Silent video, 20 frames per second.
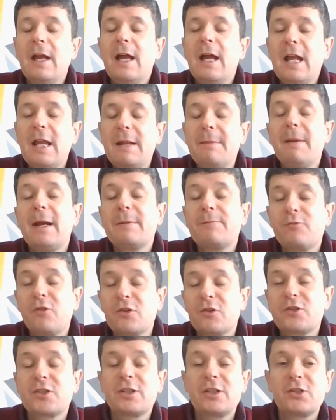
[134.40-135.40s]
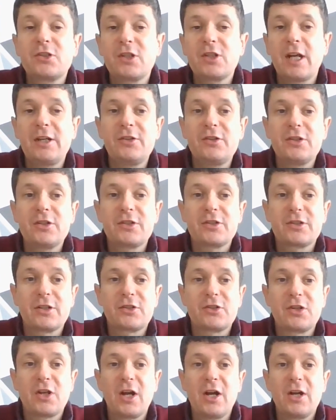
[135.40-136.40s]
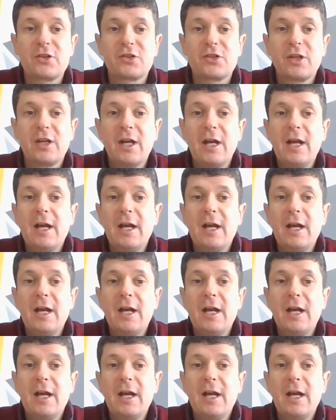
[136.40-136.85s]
He made Protestant changes to the Church